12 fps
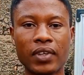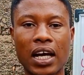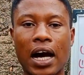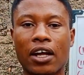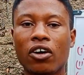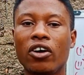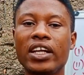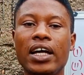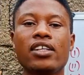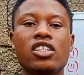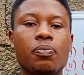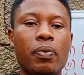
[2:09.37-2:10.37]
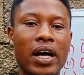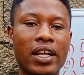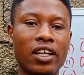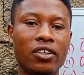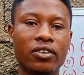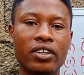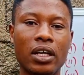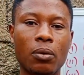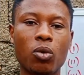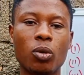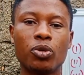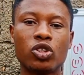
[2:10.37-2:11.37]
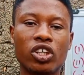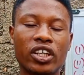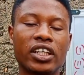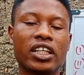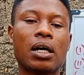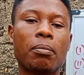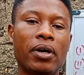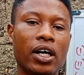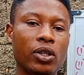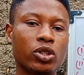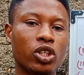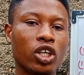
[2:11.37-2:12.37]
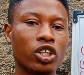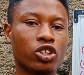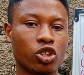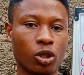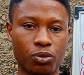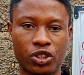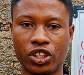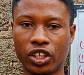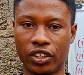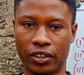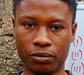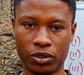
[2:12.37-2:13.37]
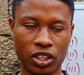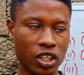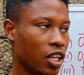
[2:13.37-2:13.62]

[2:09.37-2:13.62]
And under this parallelogram, we'll be talking about some theorems,